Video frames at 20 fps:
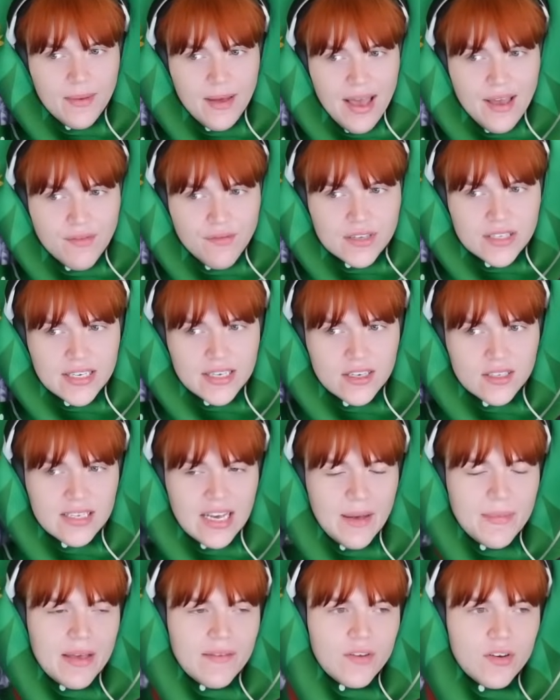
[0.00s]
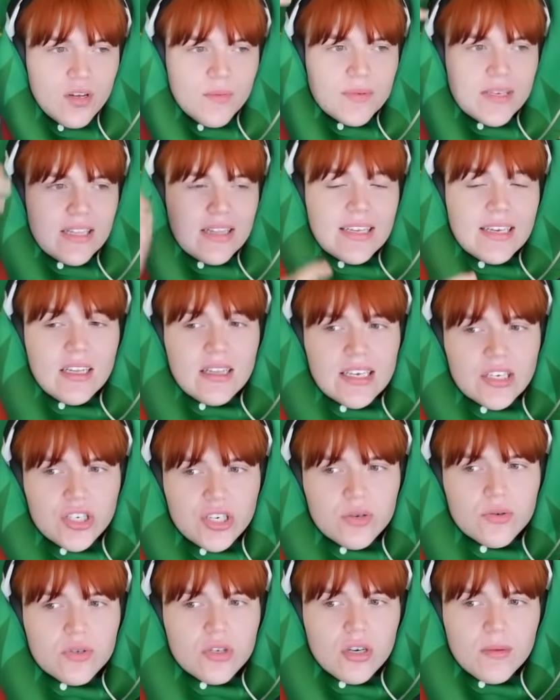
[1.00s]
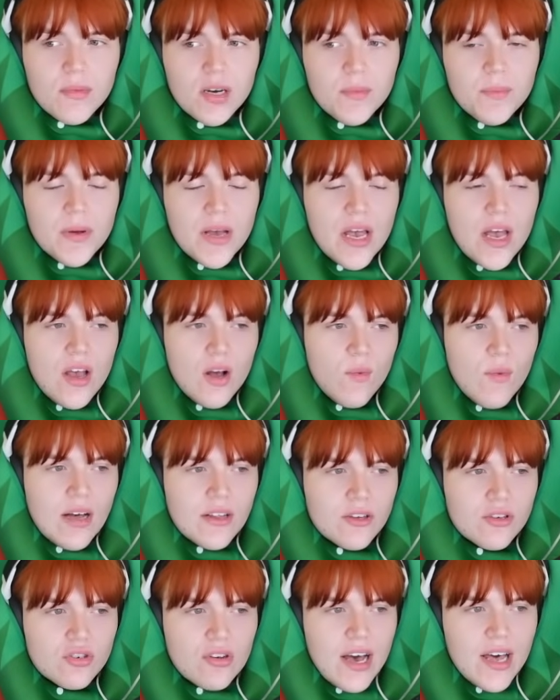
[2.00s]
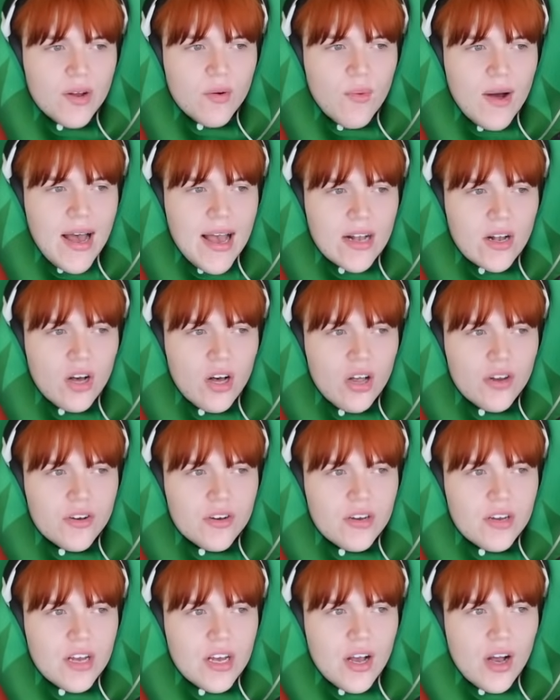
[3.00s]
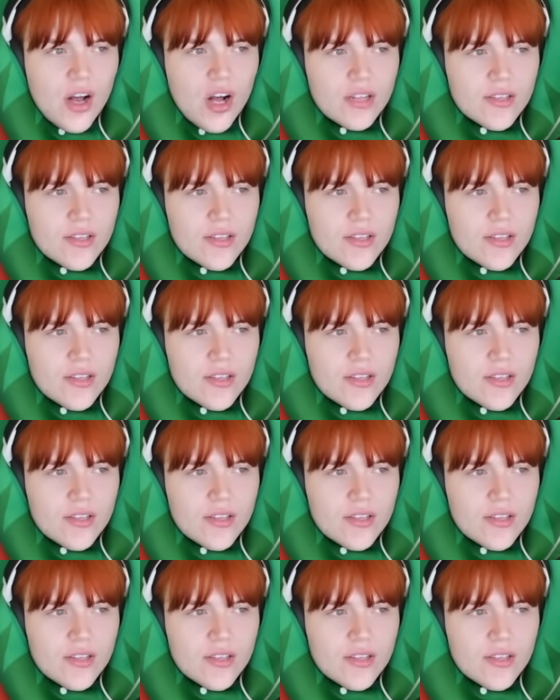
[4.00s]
Every single time they have an update, little issues come up while they're trying to work on all